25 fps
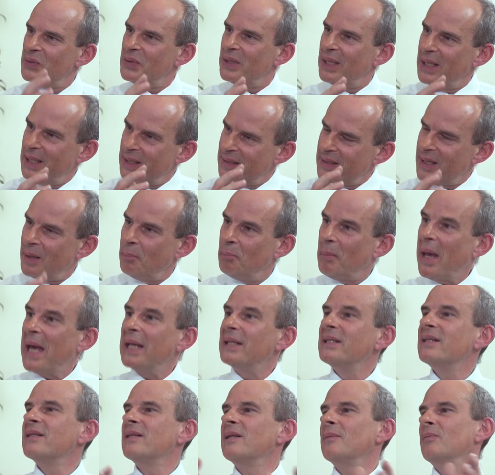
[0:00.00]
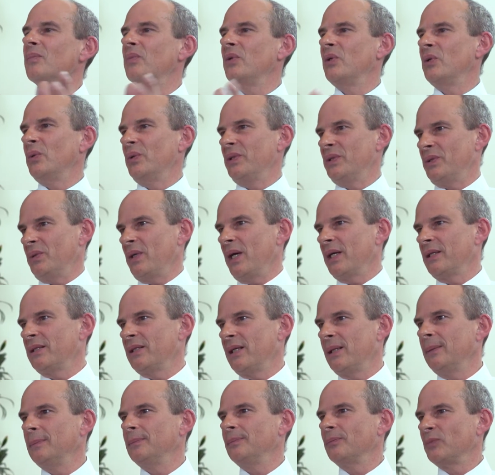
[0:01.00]
needs and match them to a
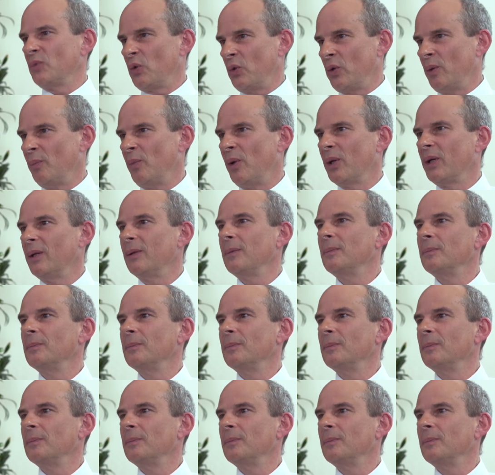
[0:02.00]
structure or a model.